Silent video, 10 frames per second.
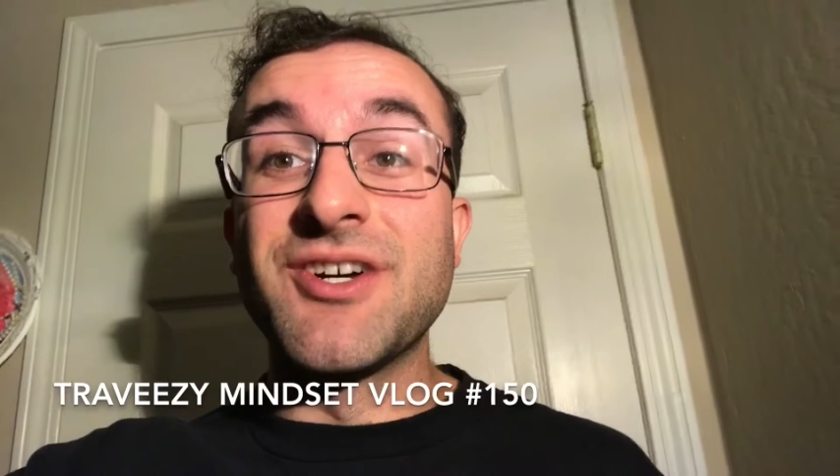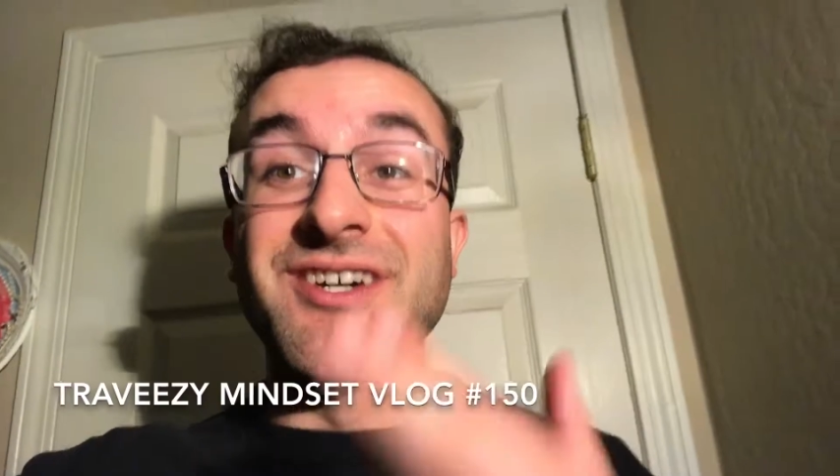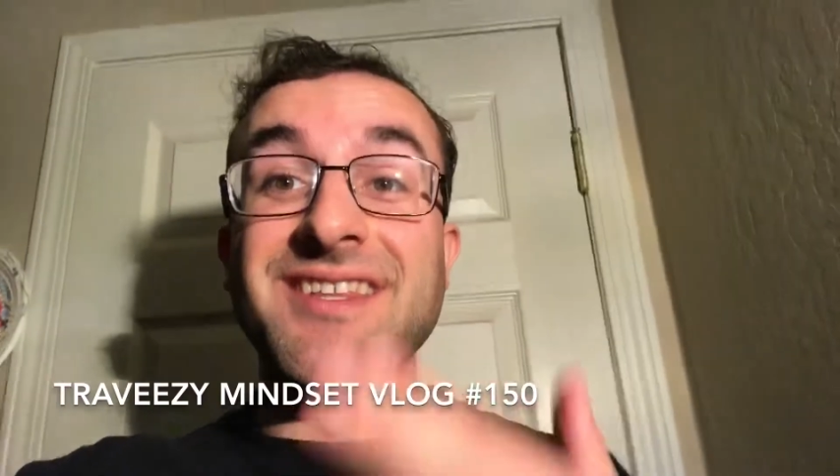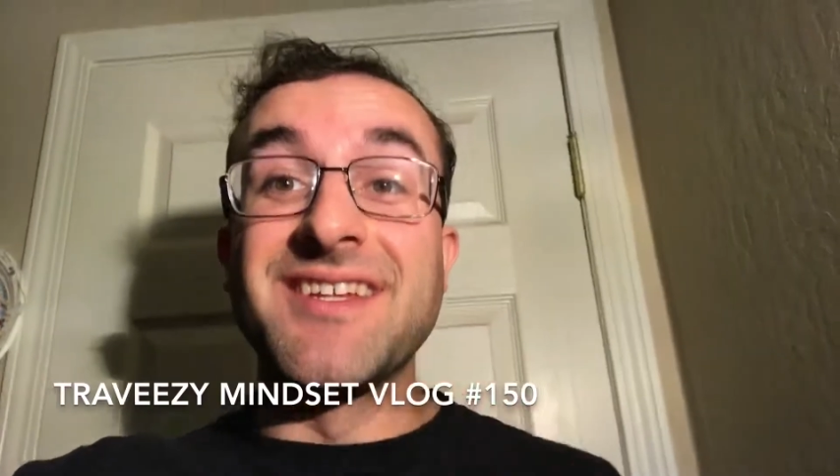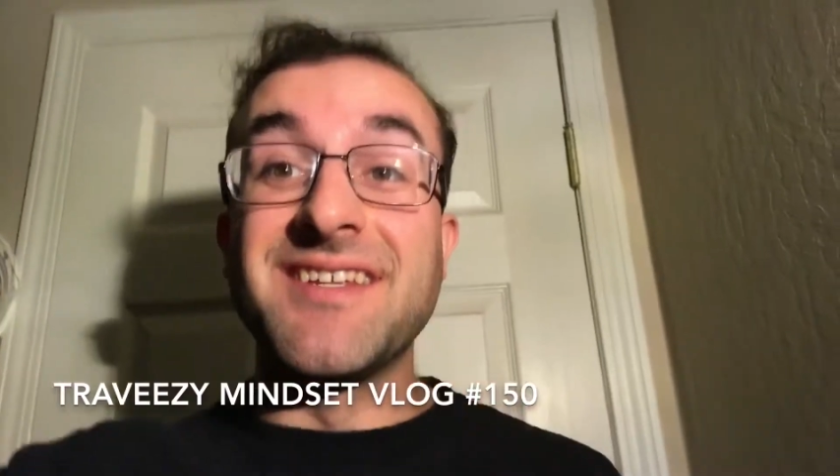owner
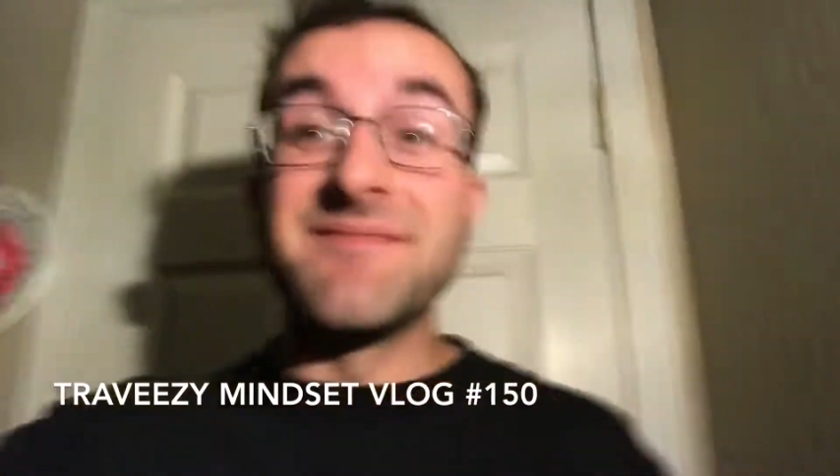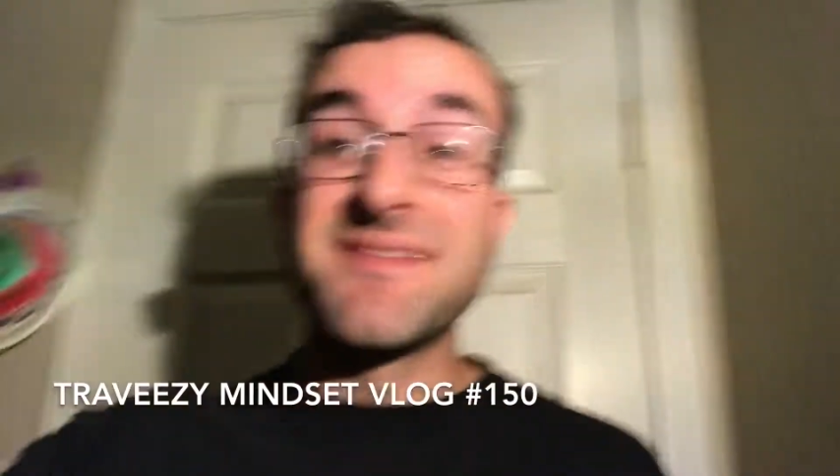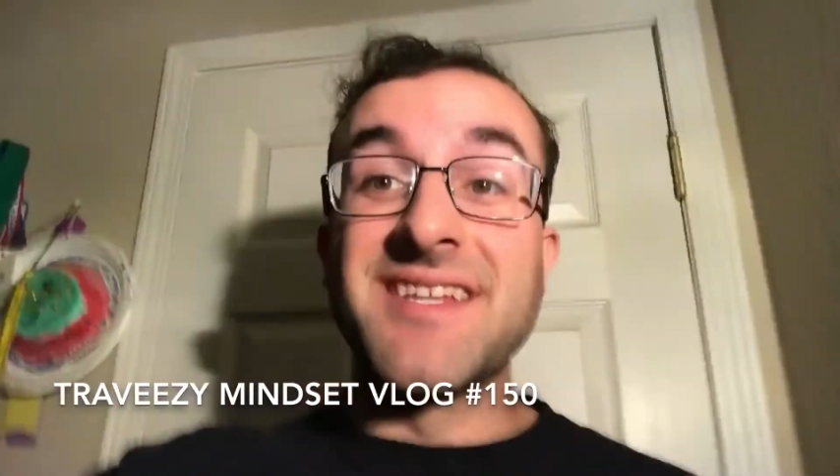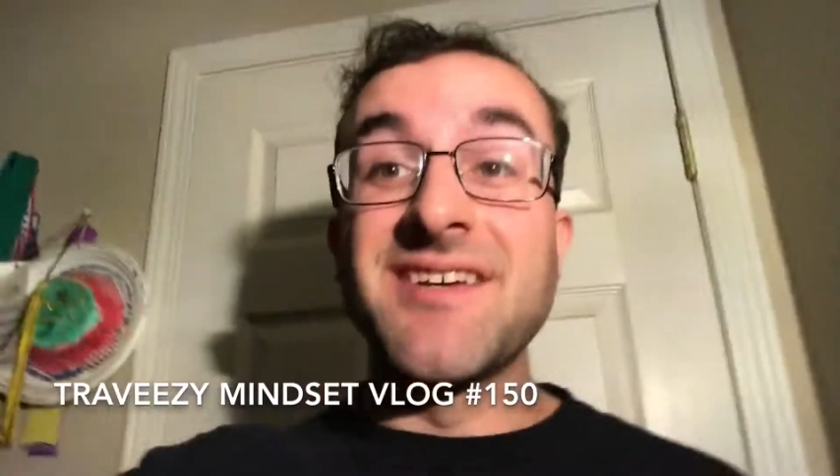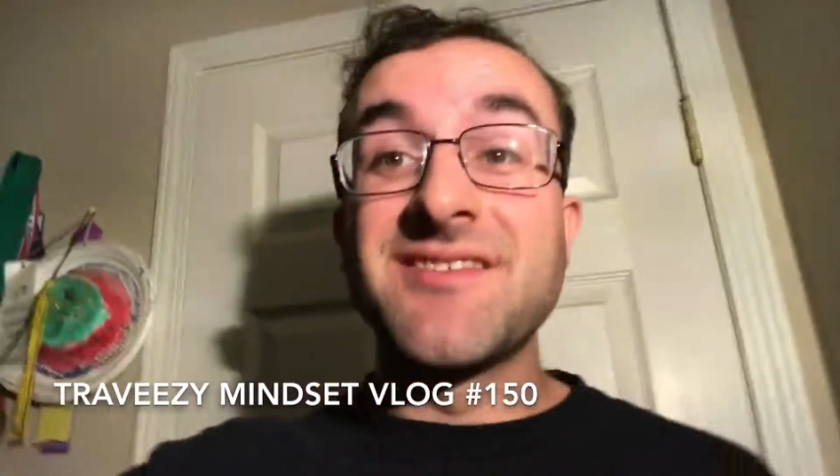of the
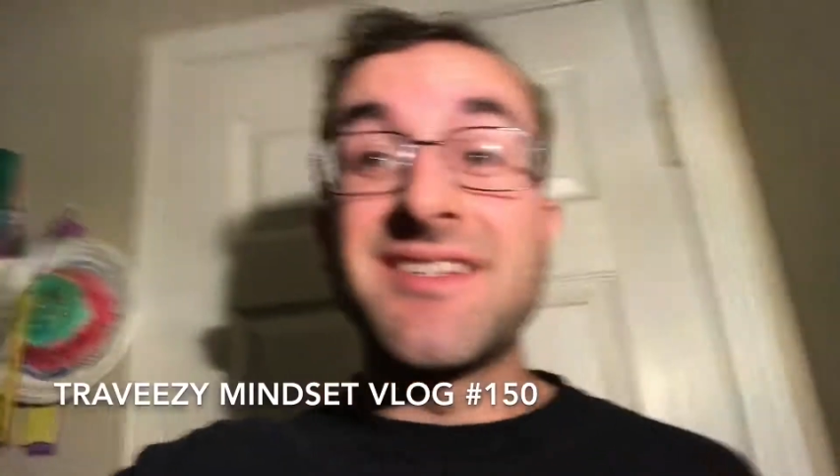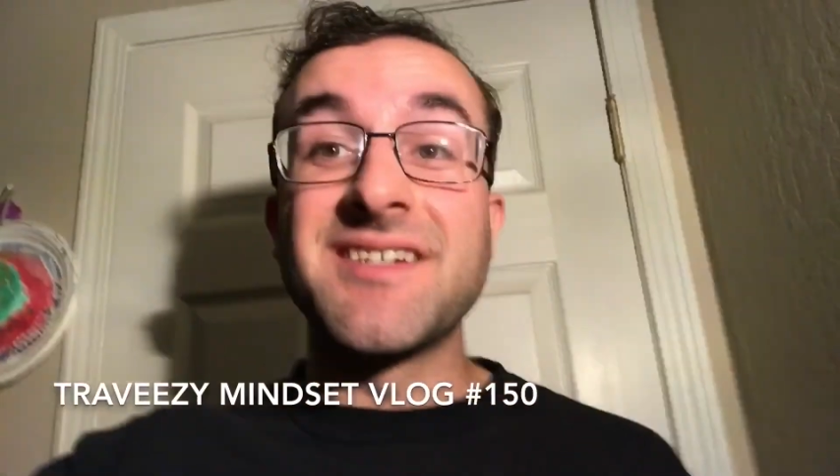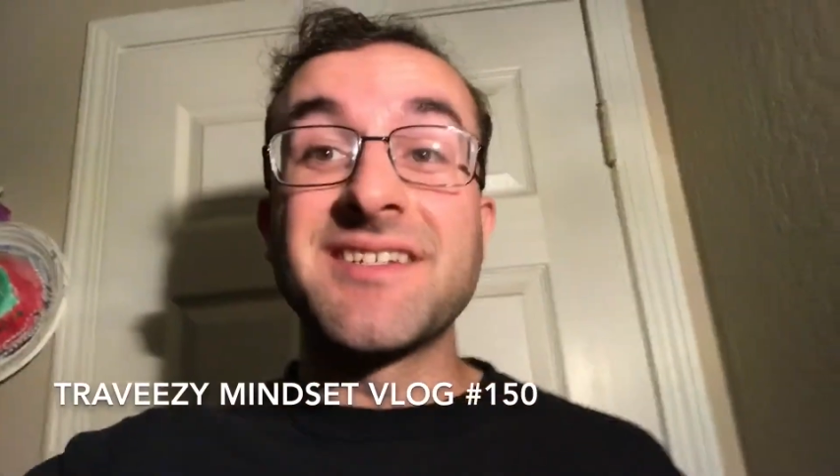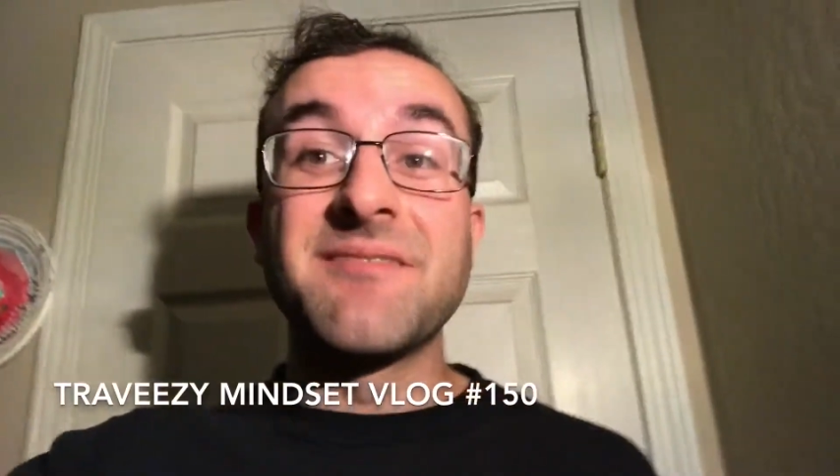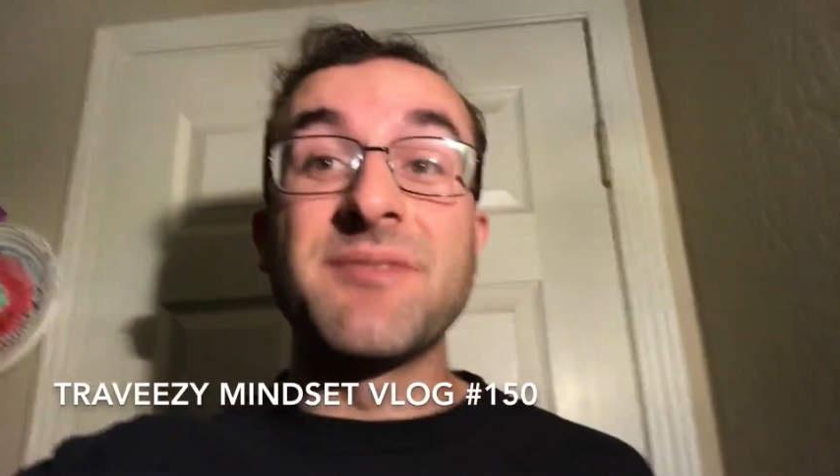Dimsdale
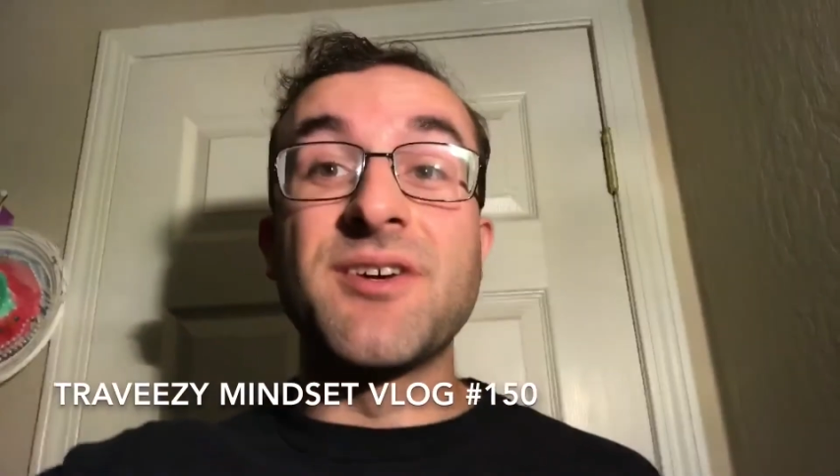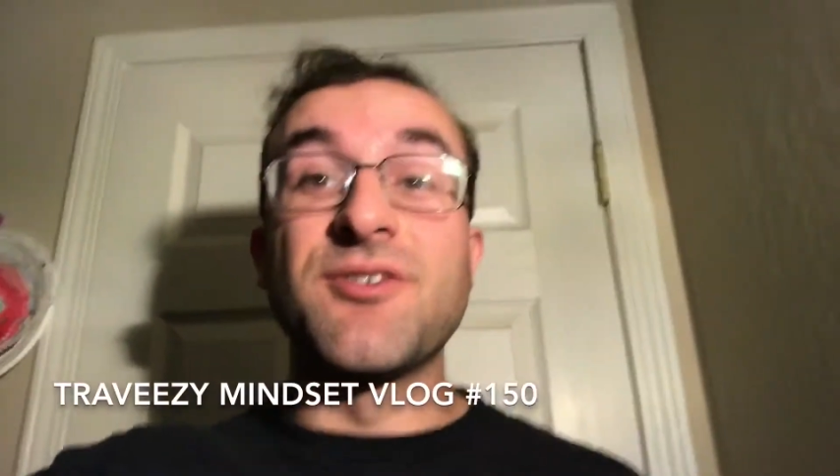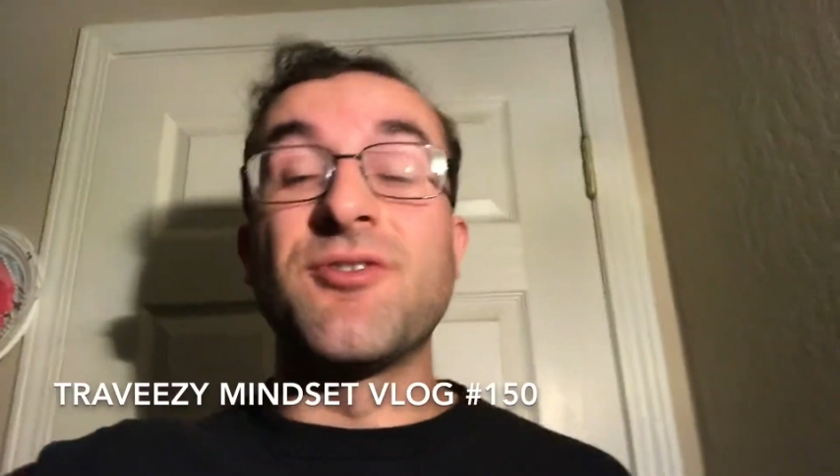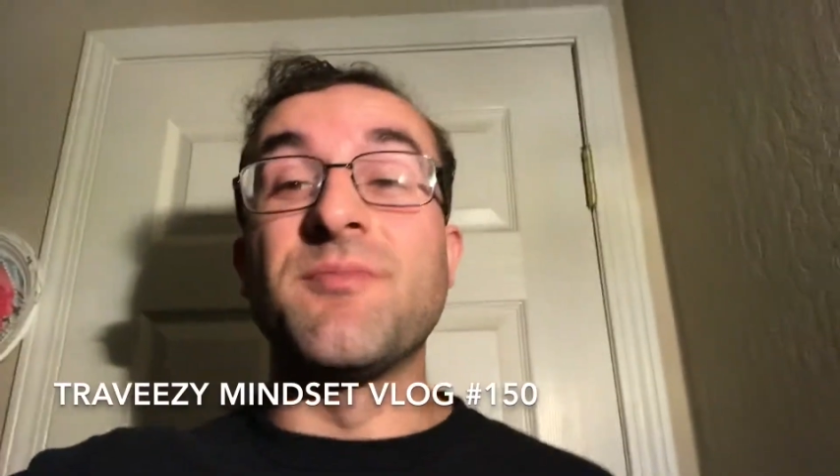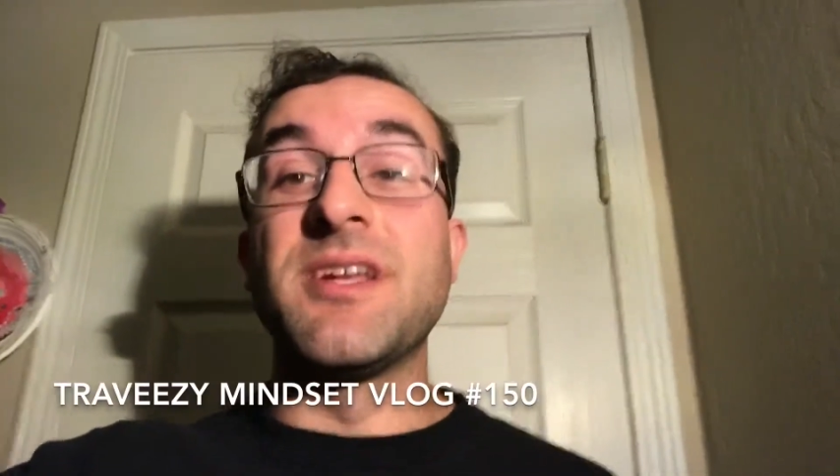Doug Dimmenome,